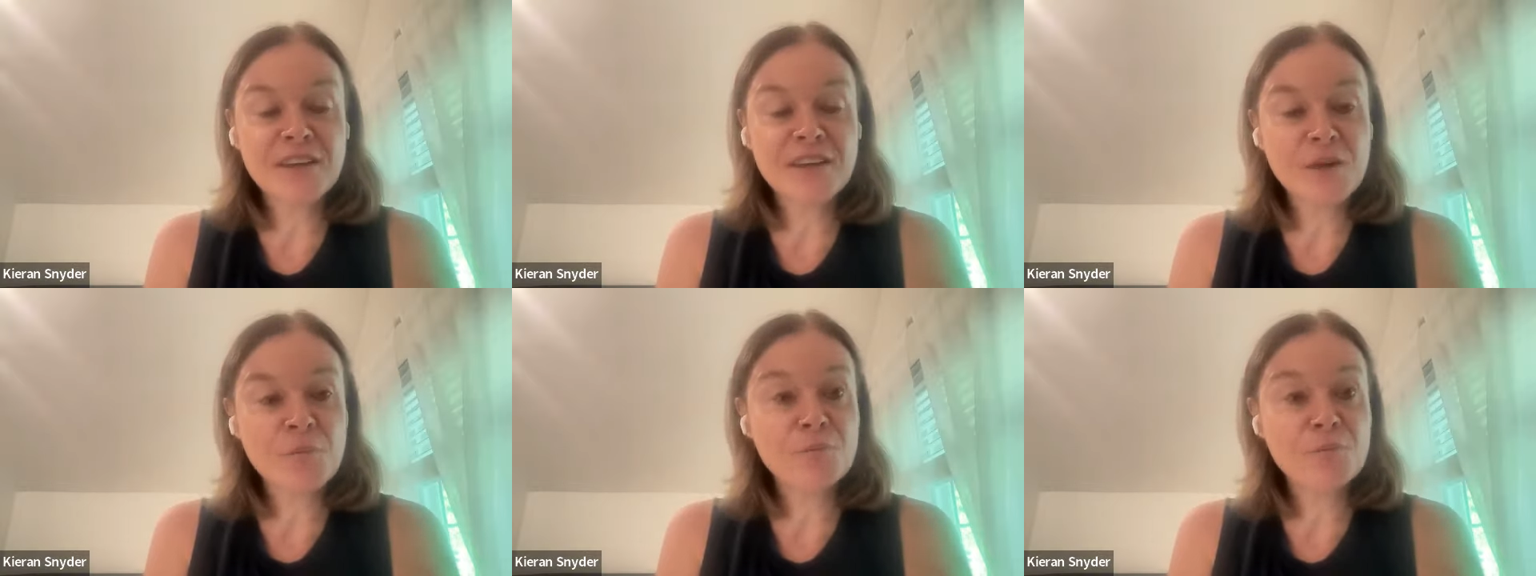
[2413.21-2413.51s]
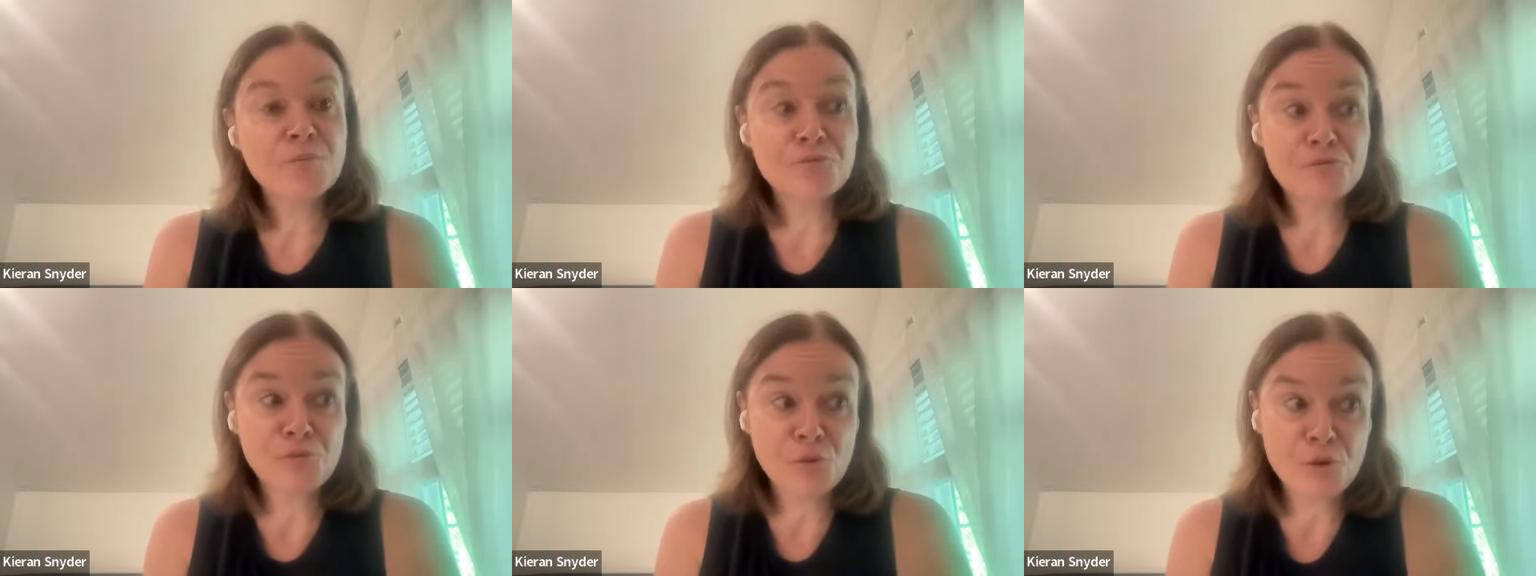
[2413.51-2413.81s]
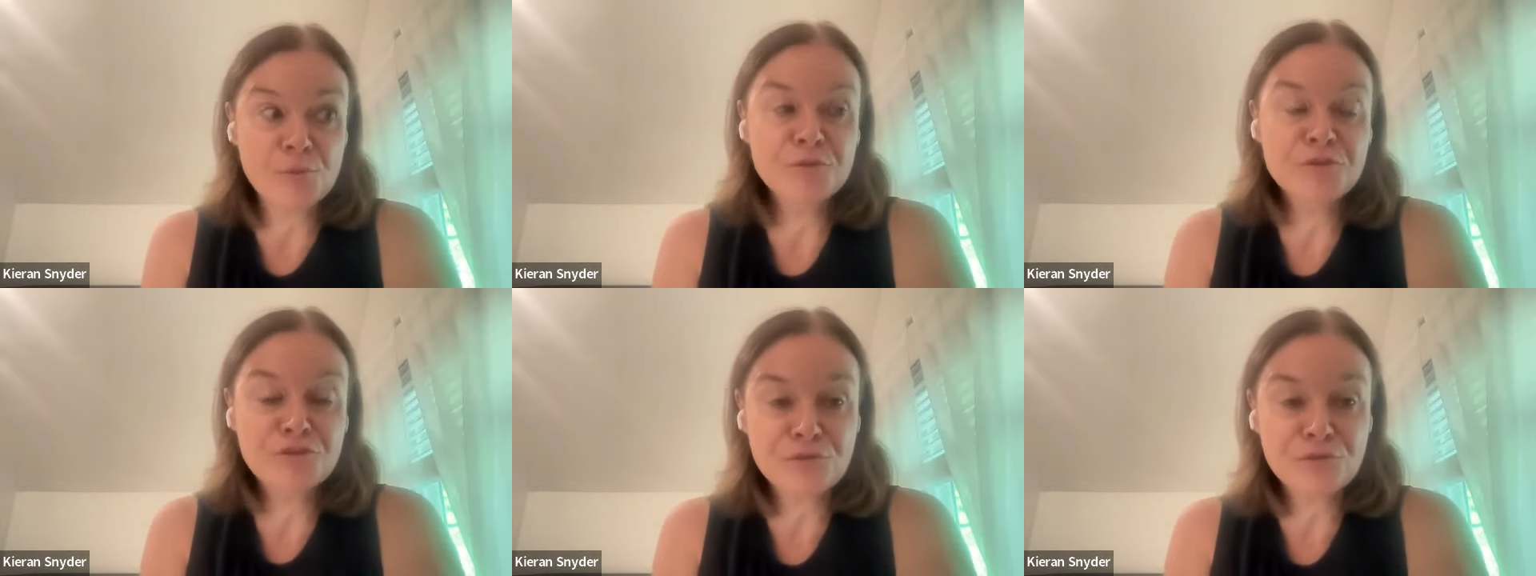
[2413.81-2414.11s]
like a
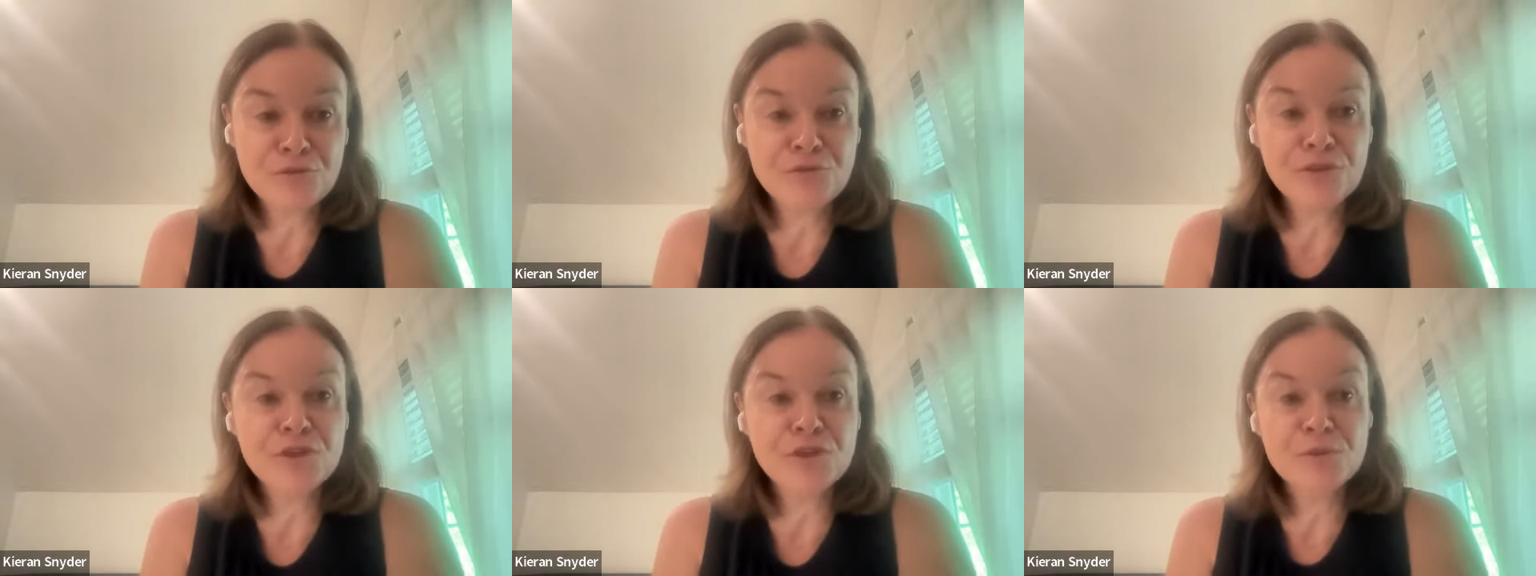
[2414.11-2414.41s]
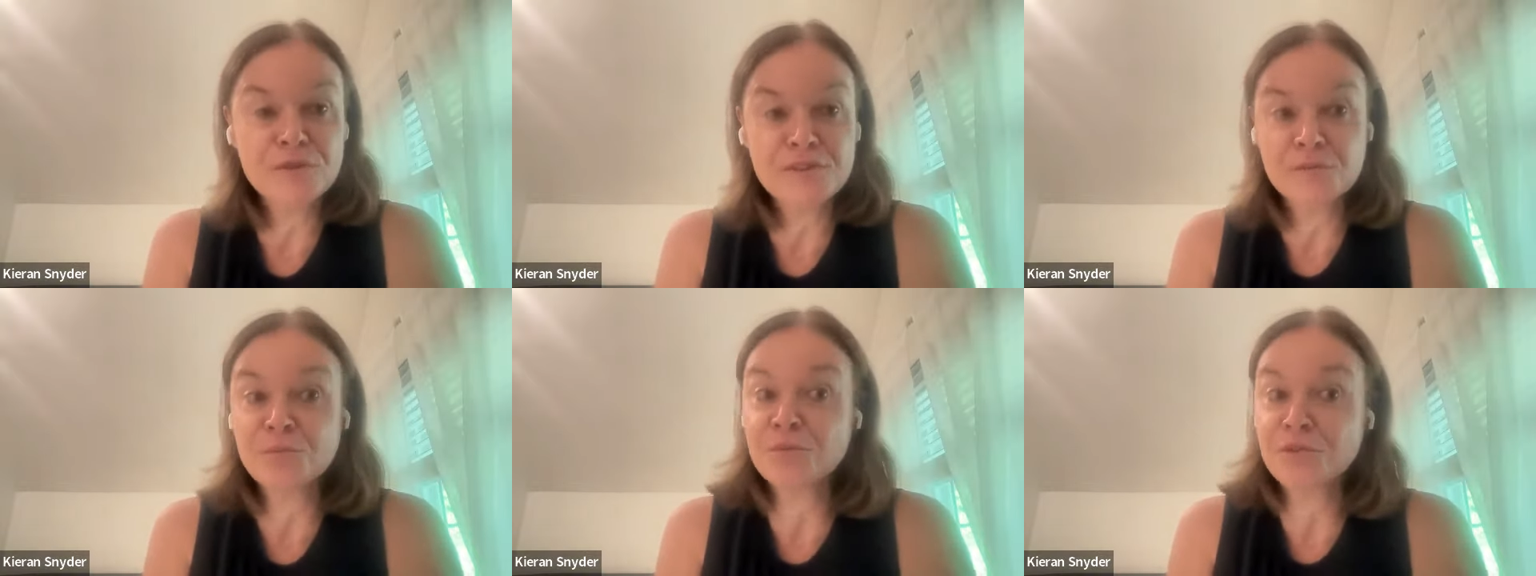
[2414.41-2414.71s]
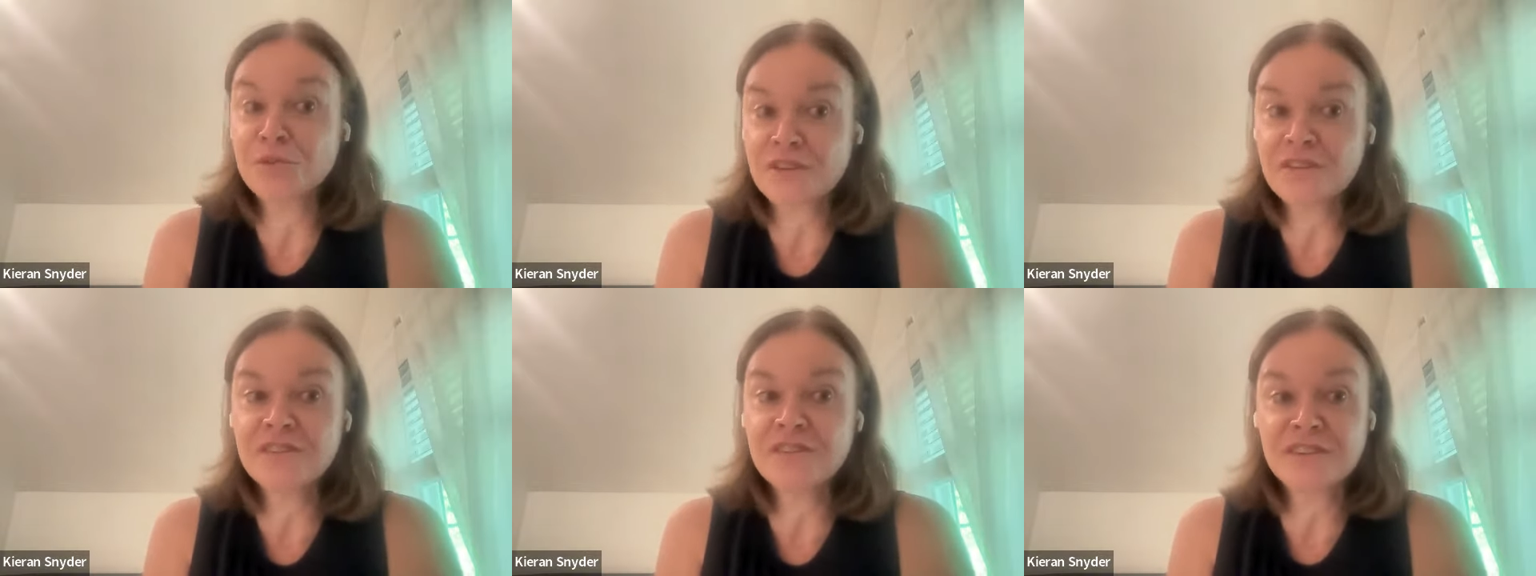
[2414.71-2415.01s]
performance review is a
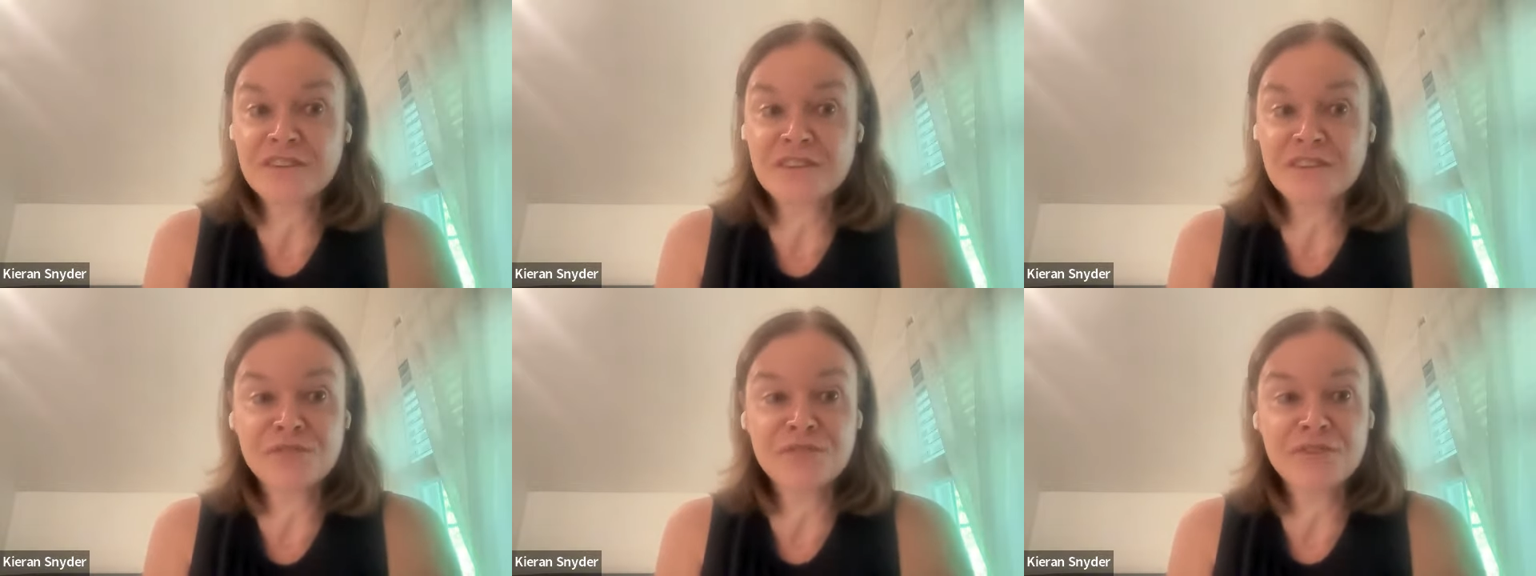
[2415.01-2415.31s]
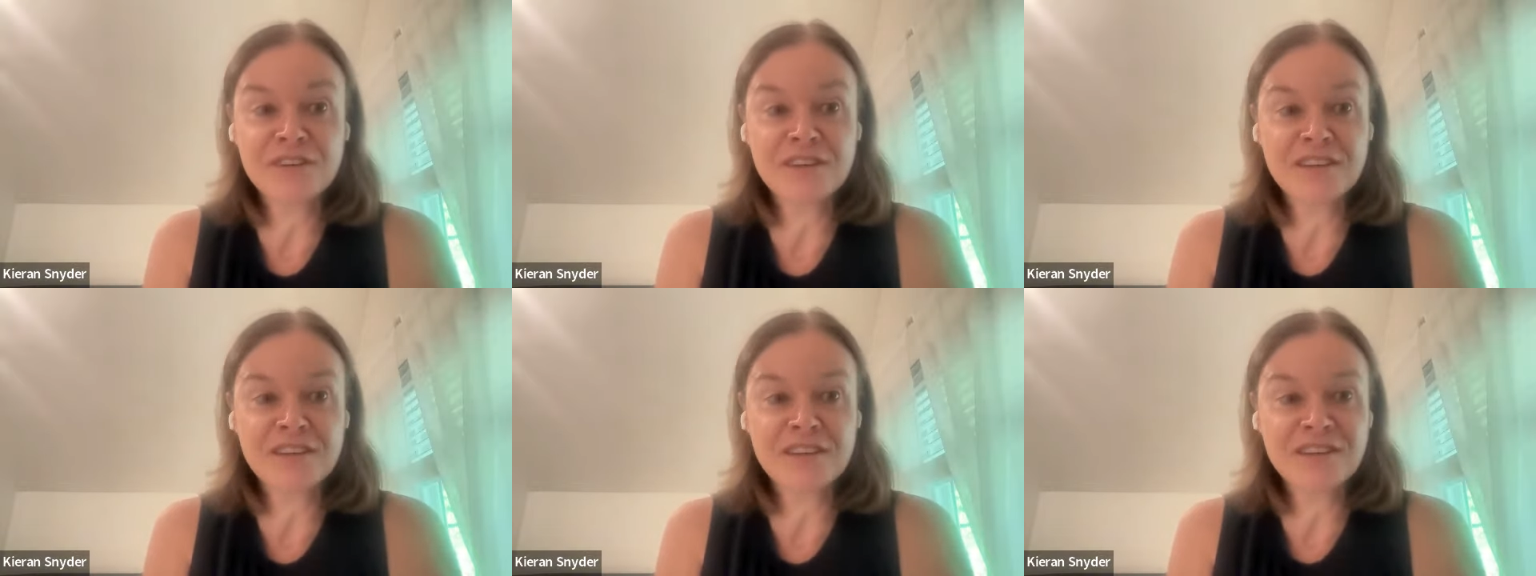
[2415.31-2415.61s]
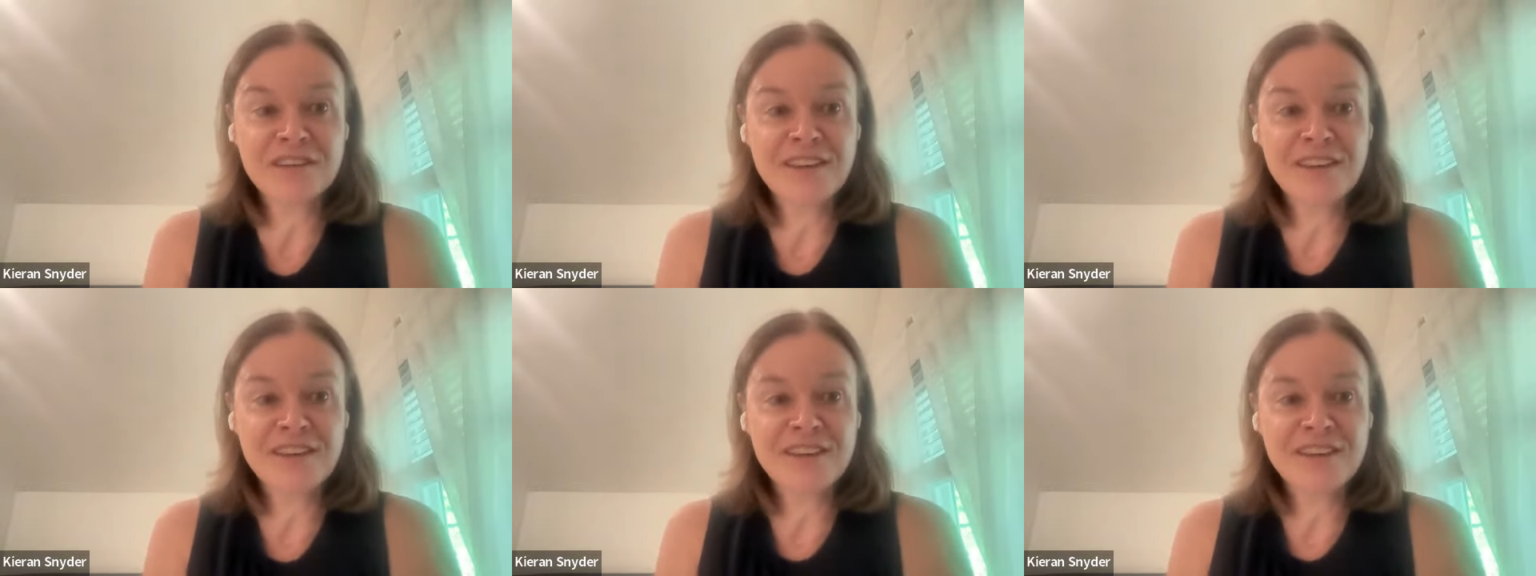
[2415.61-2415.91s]
pretty significant